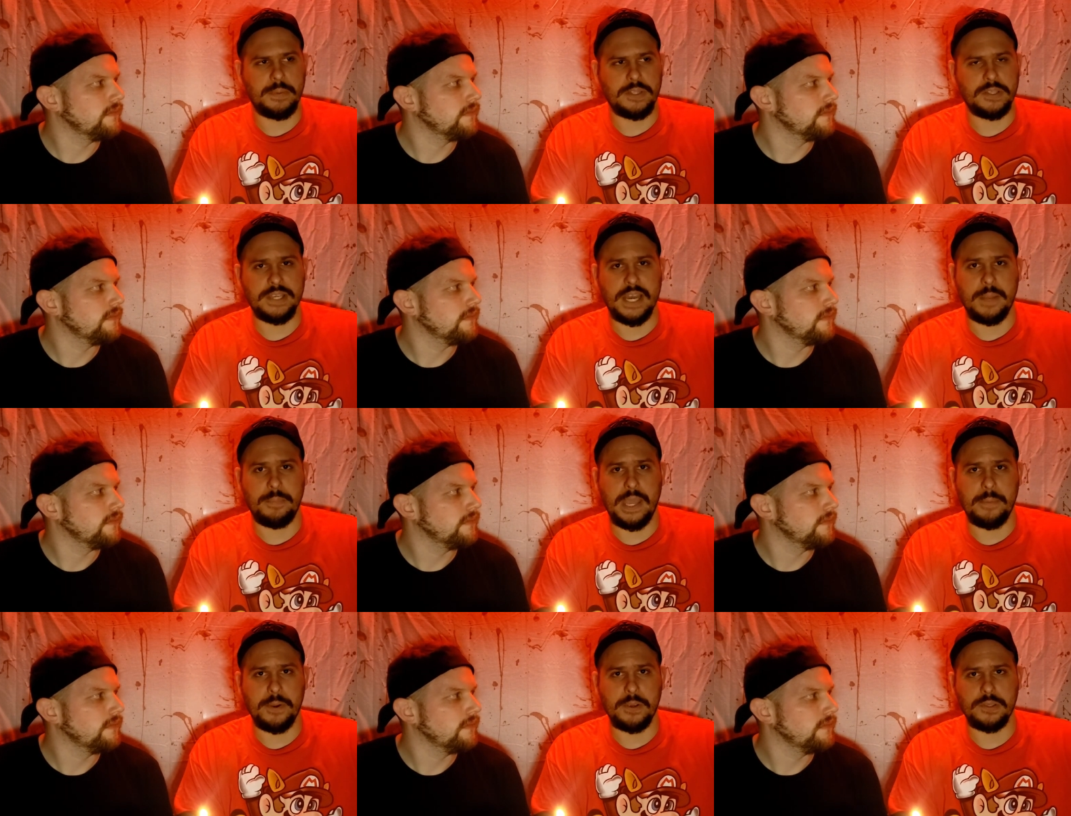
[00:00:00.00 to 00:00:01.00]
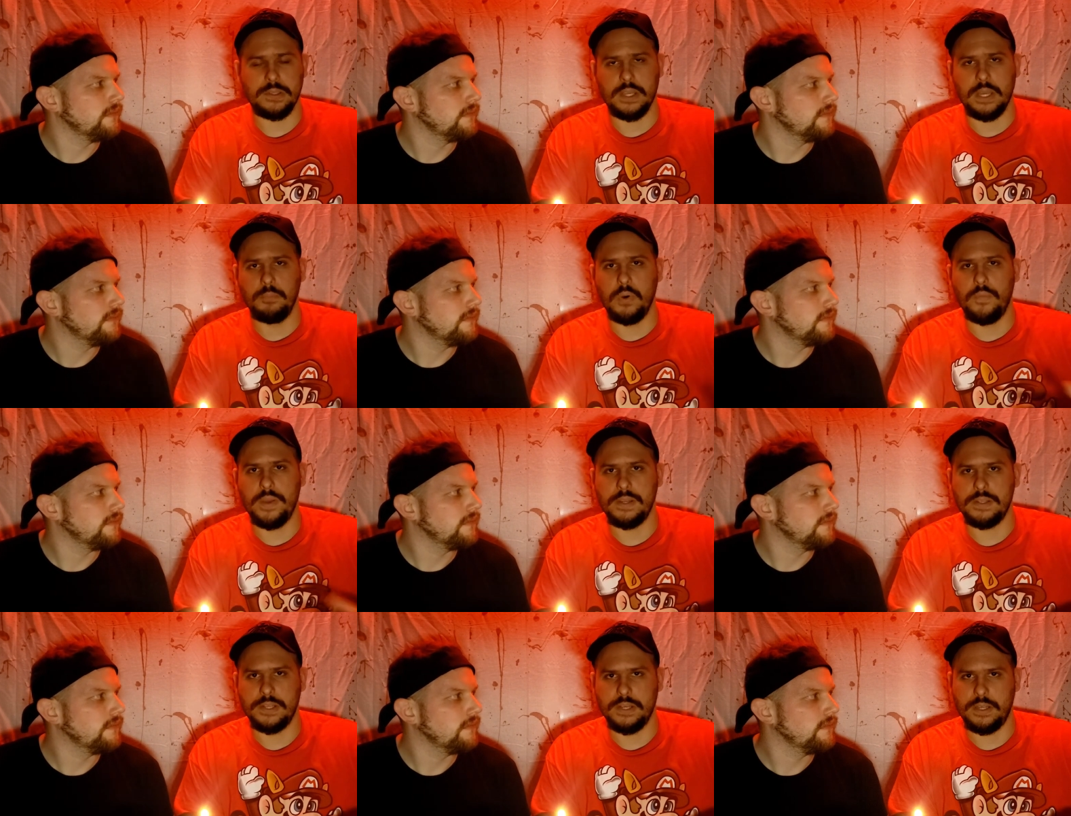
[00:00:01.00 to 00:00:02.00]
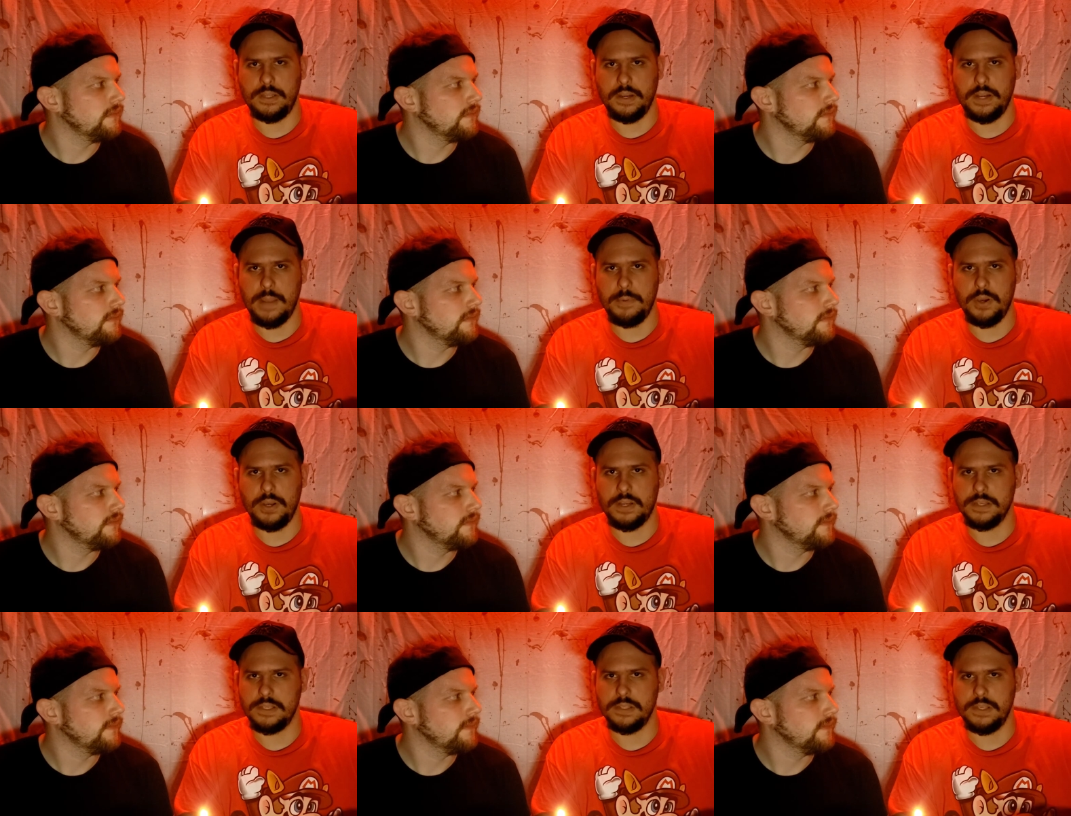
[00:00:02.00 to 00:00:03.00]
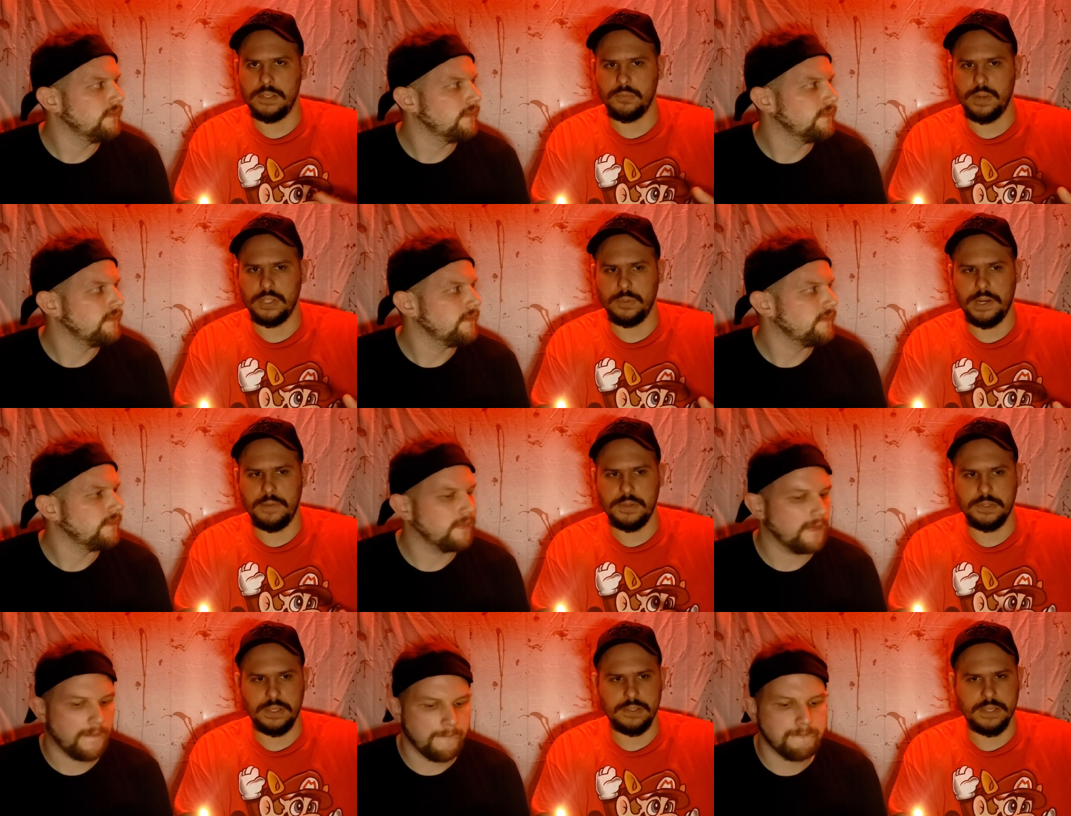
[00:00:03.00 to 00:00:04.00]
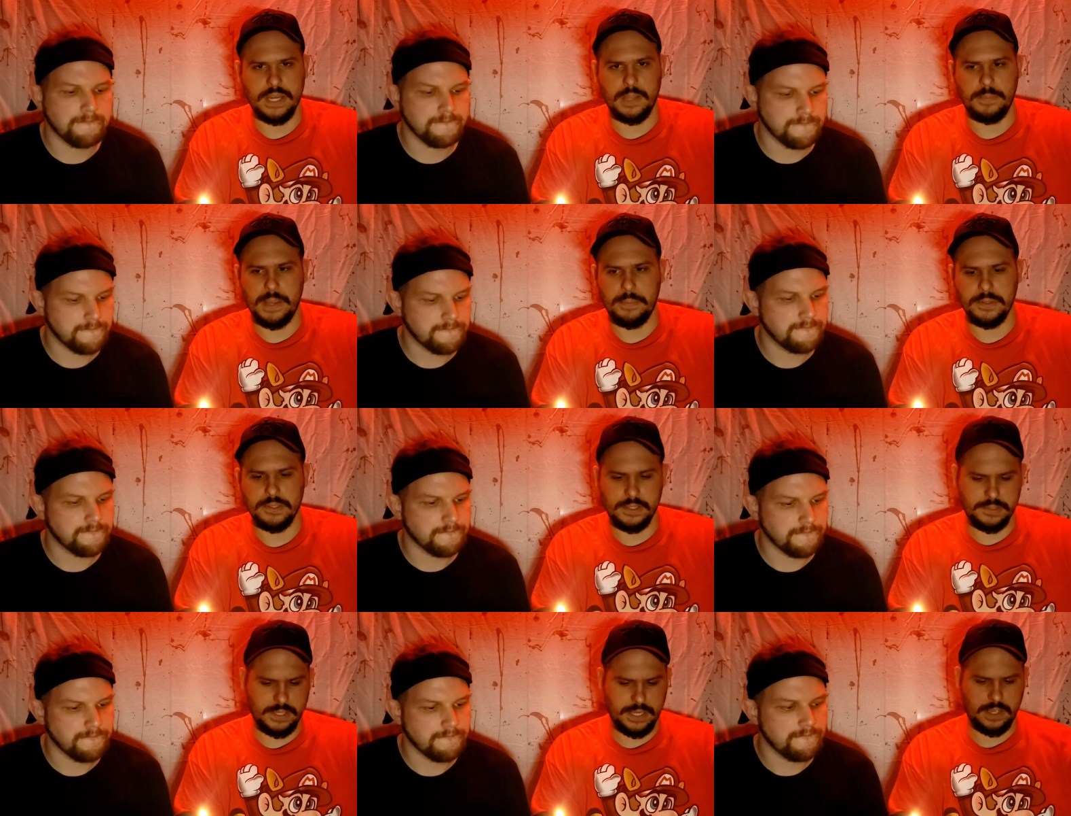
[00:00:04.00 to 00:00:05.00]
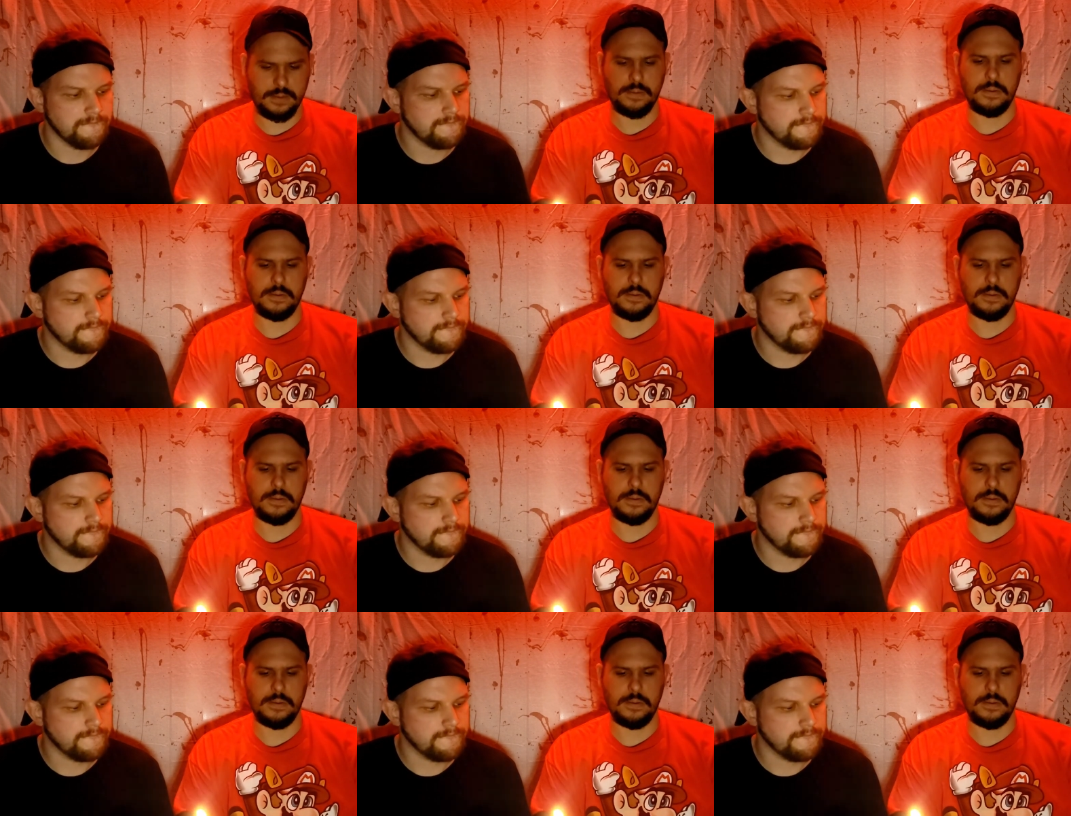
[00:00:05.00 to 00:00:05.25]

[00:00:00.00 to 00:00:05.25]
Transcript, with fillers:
Speaker 1: to sign the papers to move into their neighborhood because he's rich or whatever. So he's signing the papers and he's like,